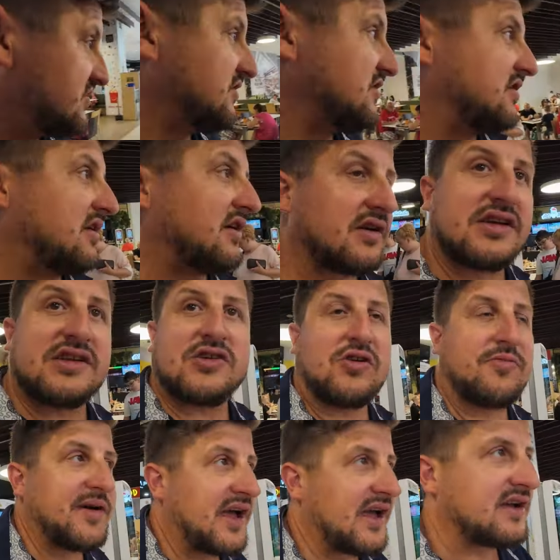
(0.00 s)
So I'm gonna go
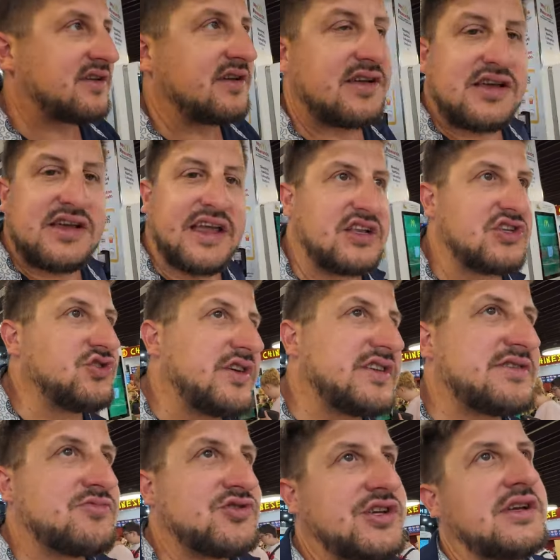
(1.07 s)
back, enjoy
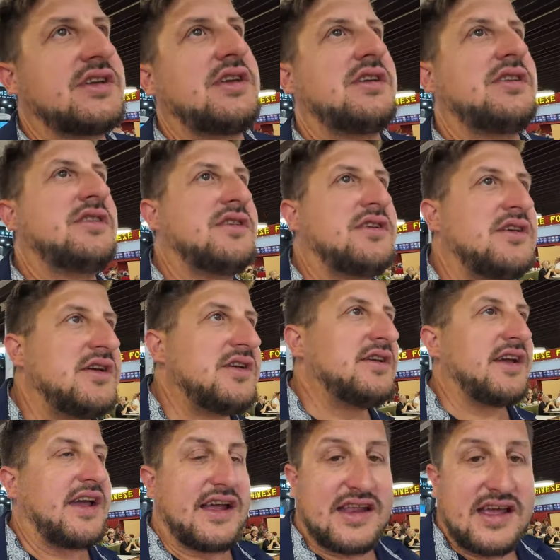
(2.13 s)
some chicken,
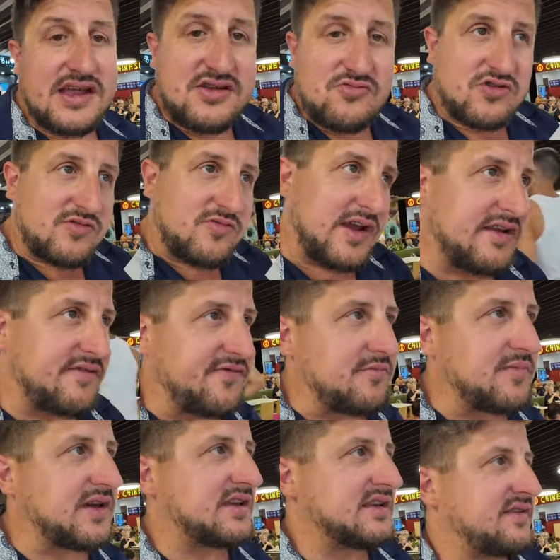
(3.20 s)
and then we're waiting for
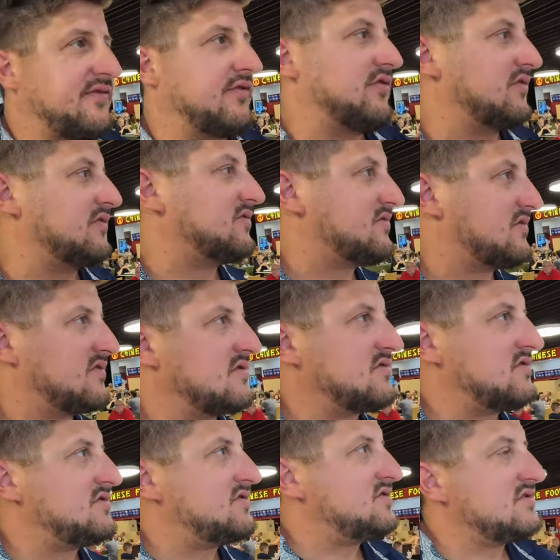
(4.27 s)
Mickey's food.
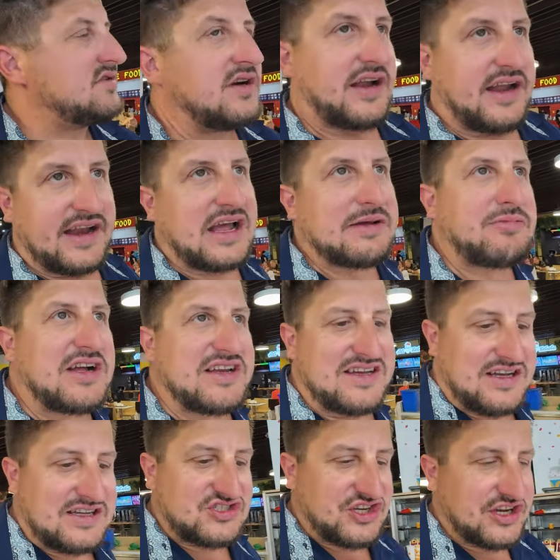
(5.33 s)
And I bought
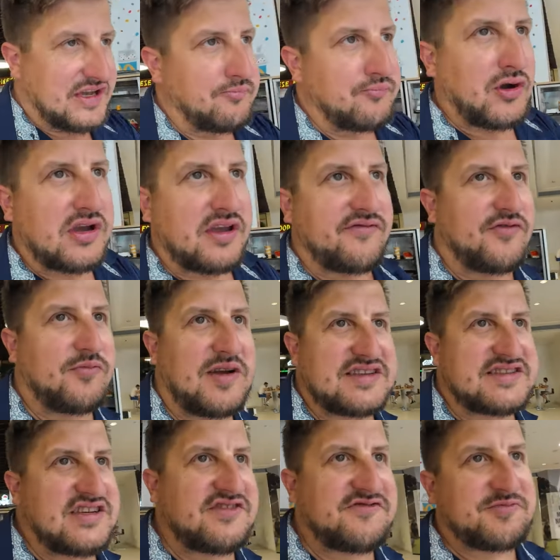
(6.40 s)
a chicken bucket for
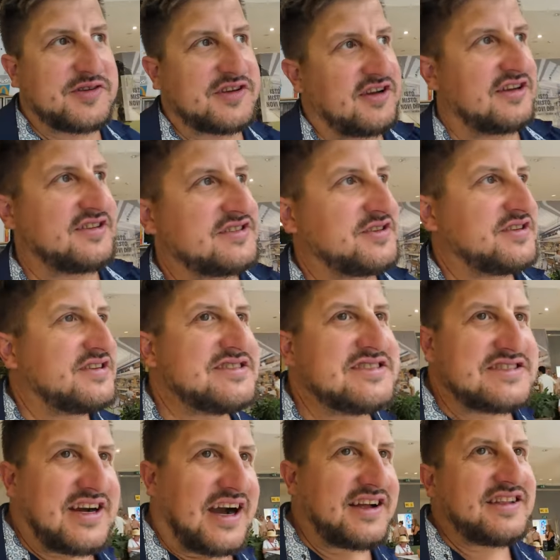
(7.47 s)
myself because
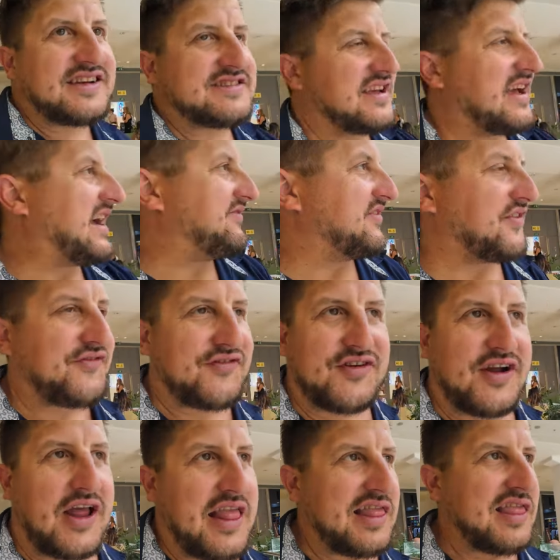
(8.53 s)
I like to have it
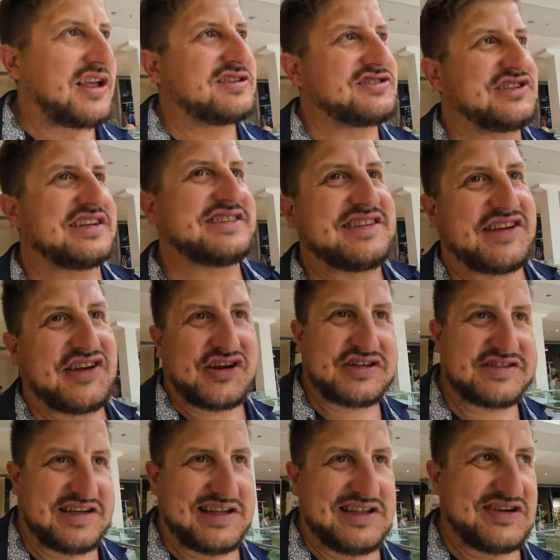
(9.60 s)
for lunch and dinner
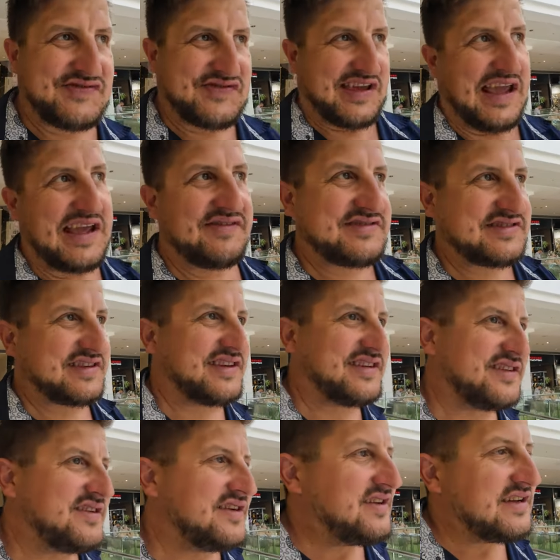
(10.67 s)
because I love KFC
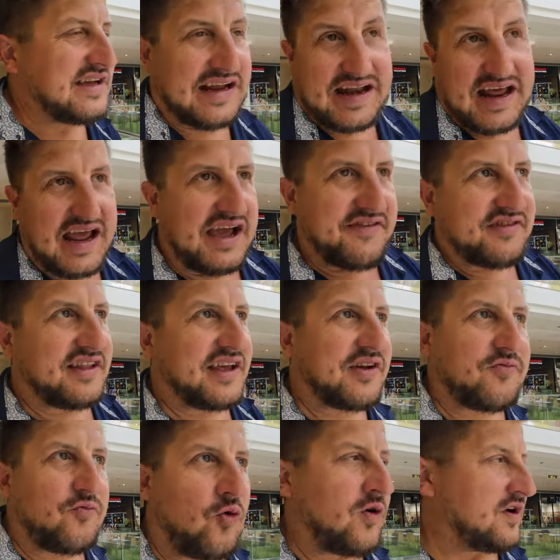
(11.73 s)
and I have it like
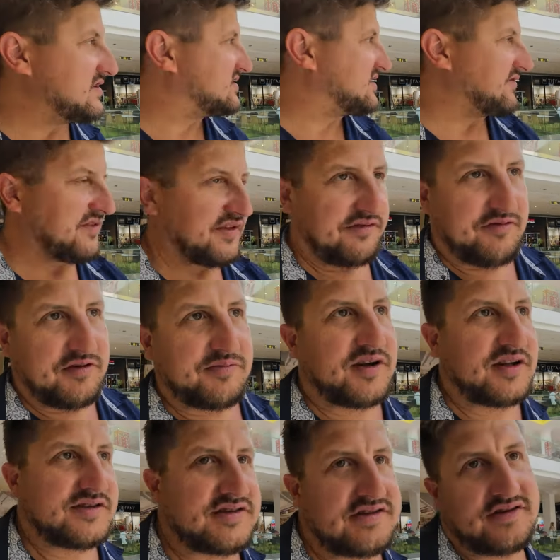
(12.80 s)
once every 3
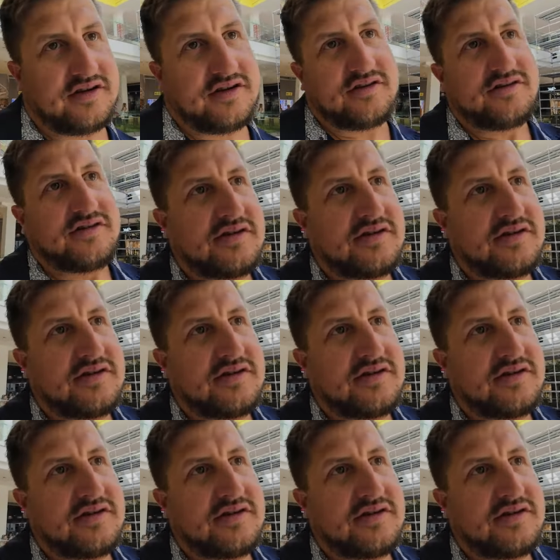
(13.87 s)
months. So